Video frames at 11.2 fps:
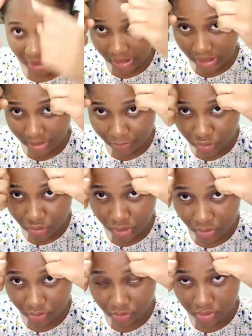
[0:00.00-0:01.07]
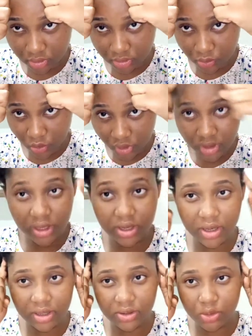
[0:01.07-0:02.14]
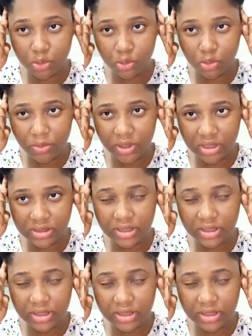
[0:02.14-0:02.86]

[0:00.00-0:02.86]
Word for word: I'm sure there was one here and two by the side.